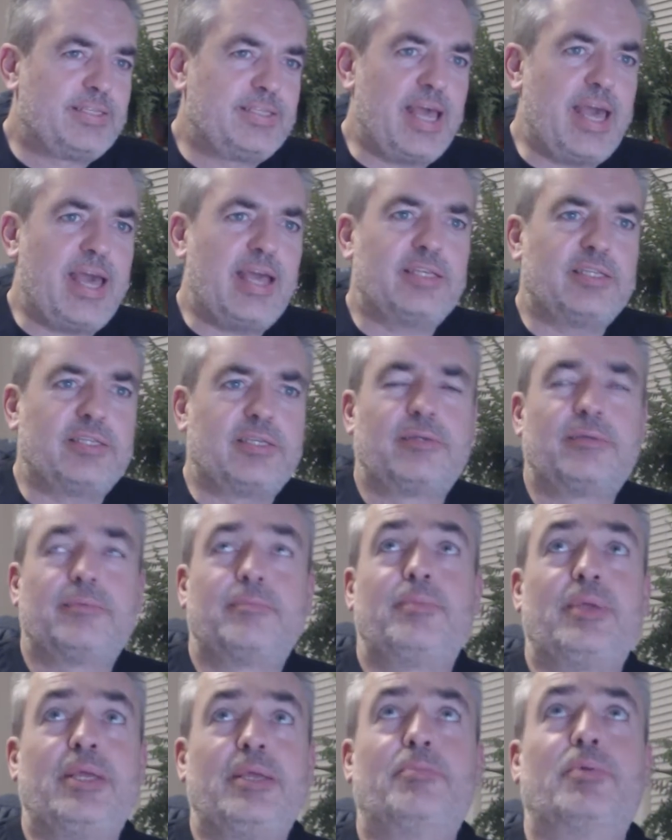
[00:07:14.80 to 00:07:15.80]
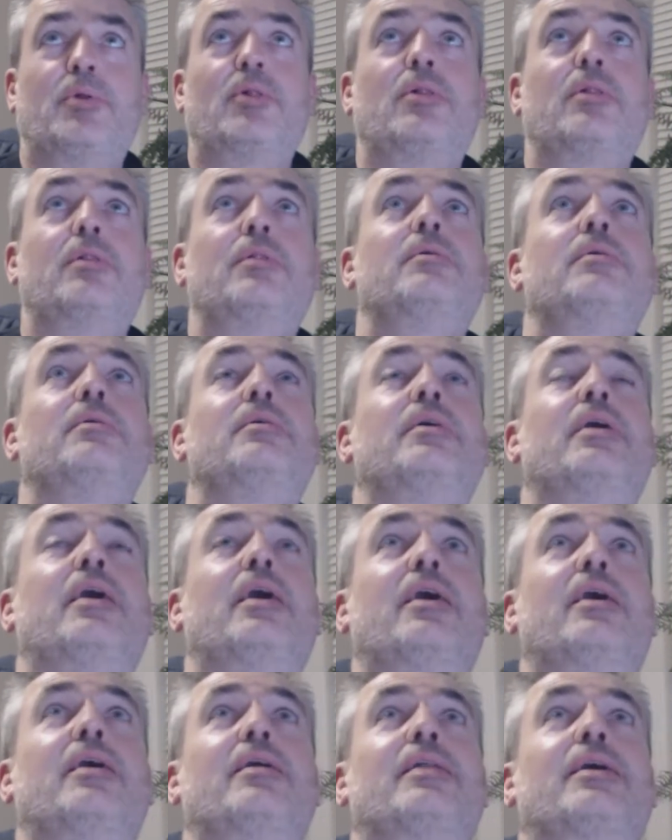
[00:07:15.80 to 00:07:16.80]
Dead People,
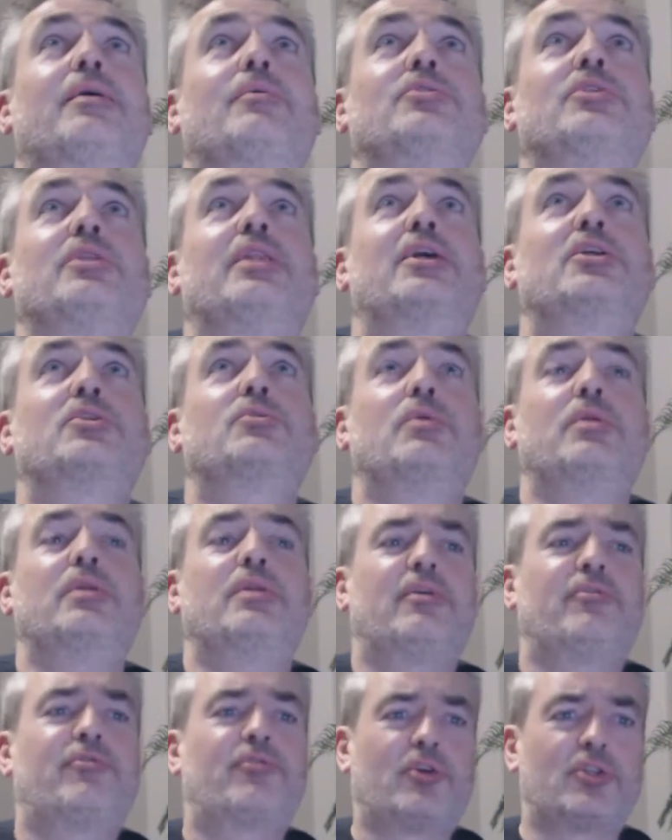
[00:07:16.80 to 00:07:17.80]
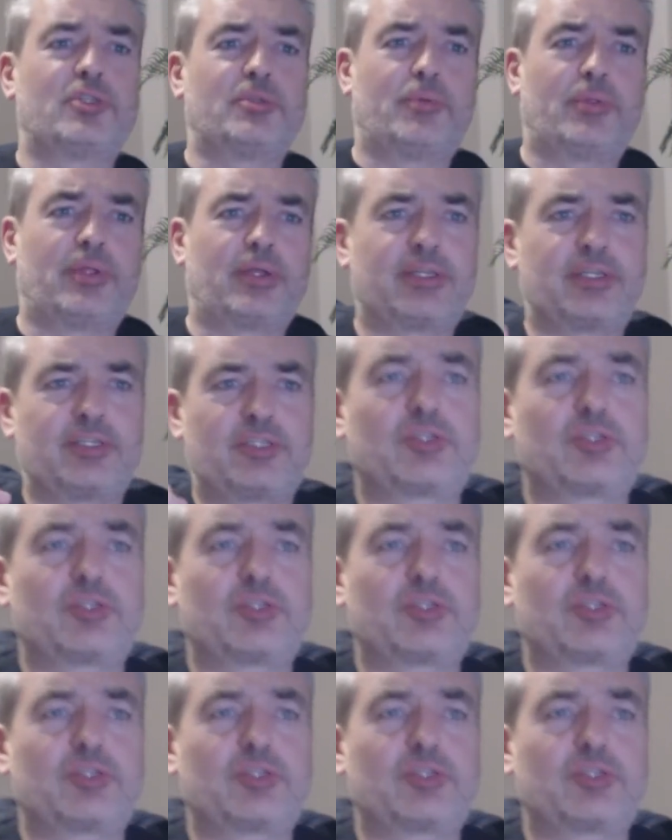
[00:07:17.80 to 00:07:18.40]
that was the next one. I forgot to put. I'm